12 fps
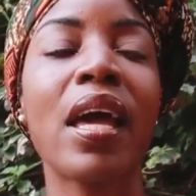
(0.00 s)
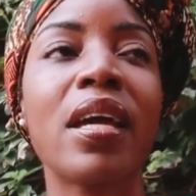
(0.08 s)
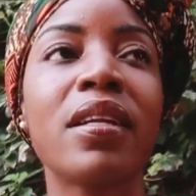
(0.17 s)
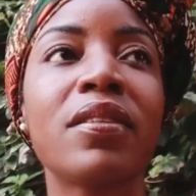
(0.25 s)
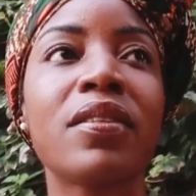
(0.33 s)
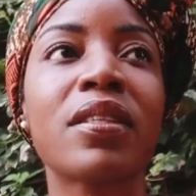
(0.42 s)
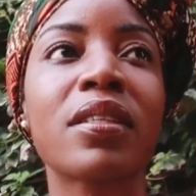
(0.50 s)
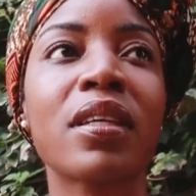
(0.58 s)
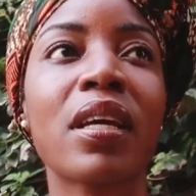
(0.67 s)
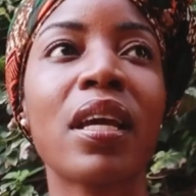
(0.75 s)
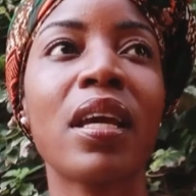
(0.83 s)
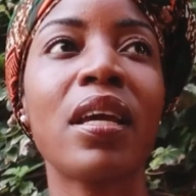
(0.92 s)
And
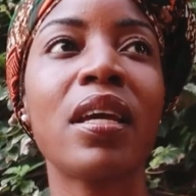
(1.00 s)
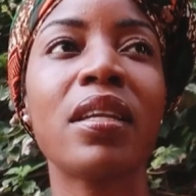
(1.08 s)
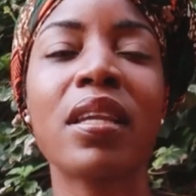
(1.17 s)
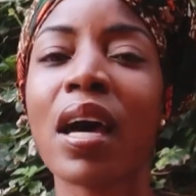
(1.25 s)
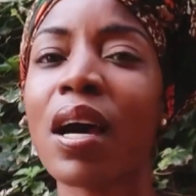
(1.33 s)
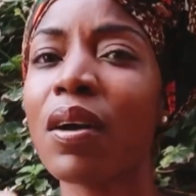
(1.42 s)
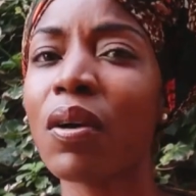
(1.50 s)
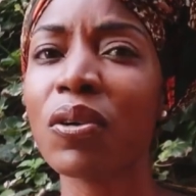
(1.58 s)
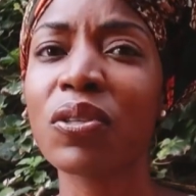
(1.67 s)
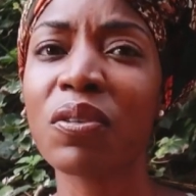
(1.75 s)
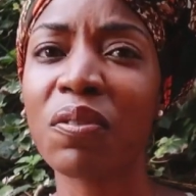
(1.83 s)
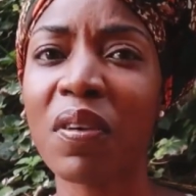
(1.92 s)
I
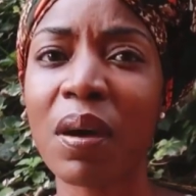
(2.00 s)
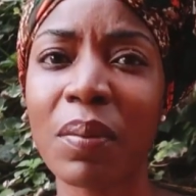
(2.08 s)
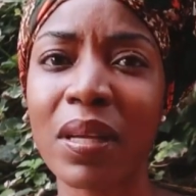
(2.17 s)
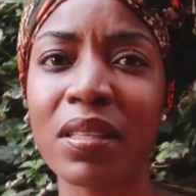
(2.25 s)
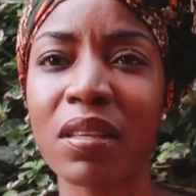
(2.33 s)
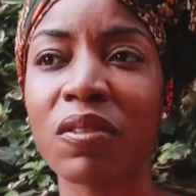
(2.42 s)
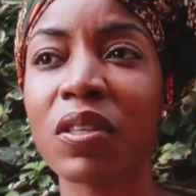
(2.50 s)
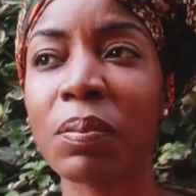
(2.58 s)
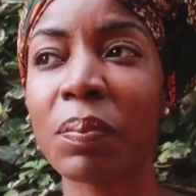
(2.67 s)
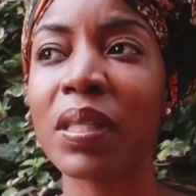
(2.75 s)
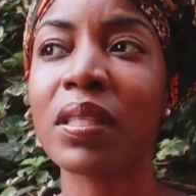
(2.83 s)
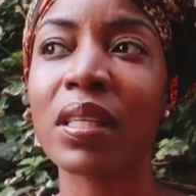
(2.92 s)
also found myself
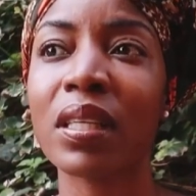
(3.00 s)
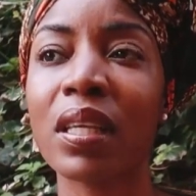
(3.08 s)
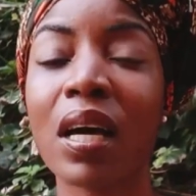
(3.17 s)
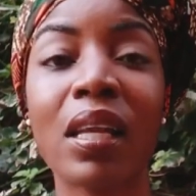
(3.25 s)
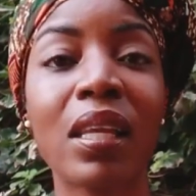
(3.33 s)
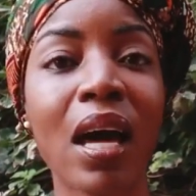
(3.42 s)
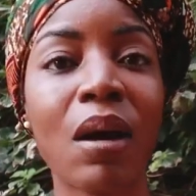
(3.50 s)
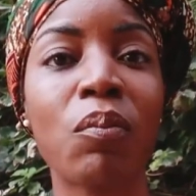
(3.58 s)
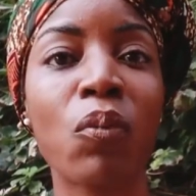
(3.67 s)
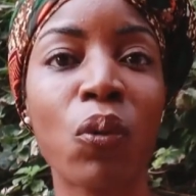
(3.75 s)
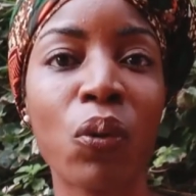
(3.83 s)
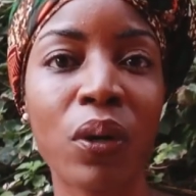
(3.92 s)
spending a lot
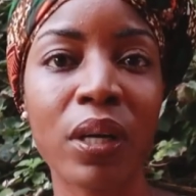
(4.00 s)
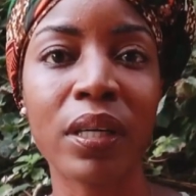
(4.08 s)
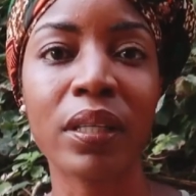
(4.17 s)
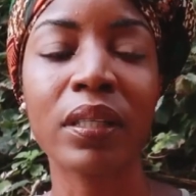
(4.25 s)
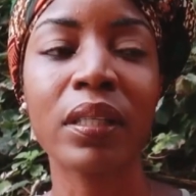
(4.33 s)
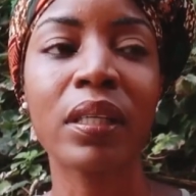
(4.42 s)
more